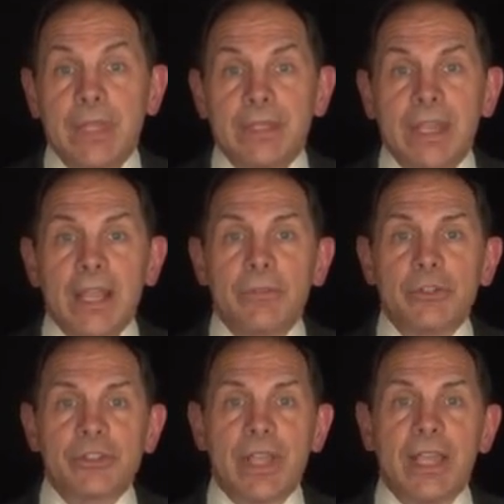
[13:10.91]
and the
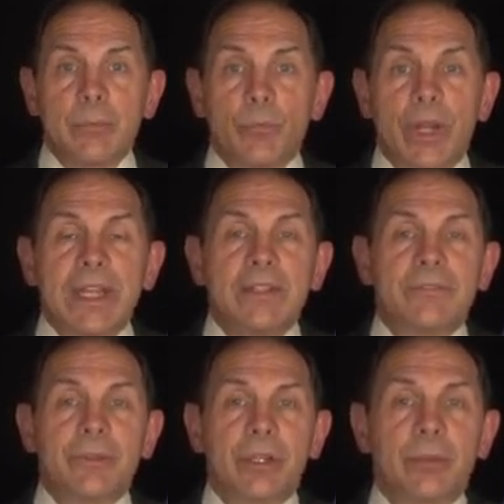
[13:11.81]
average time
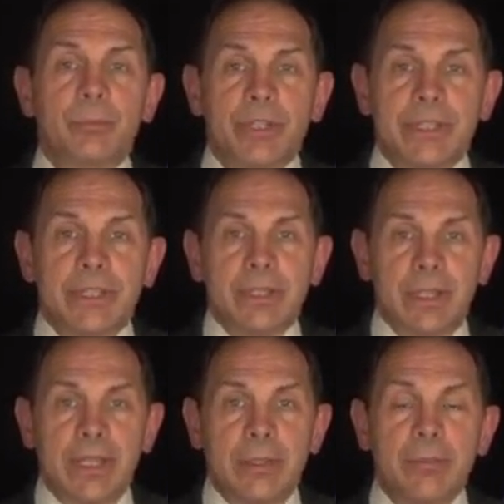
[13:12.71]
waiting for a completed
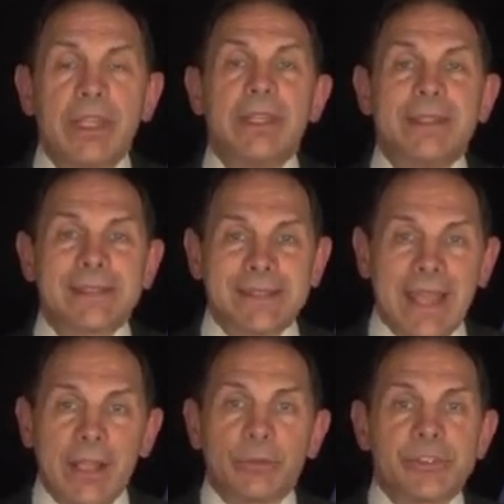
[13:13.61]
claim is
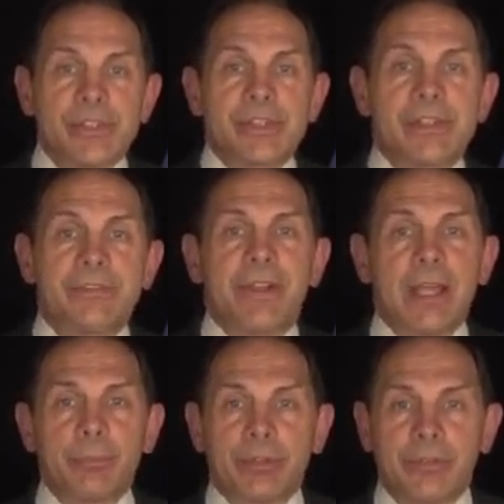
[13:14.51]
down
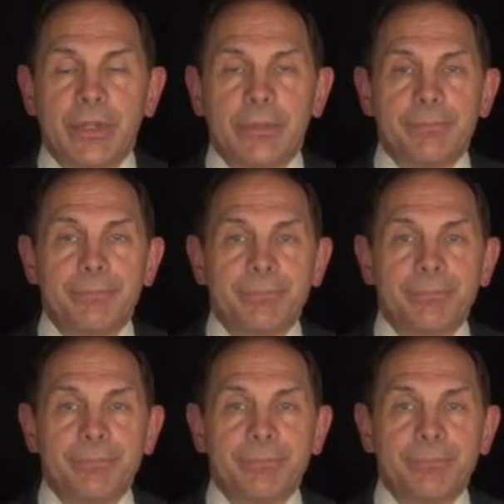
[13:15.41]
65%.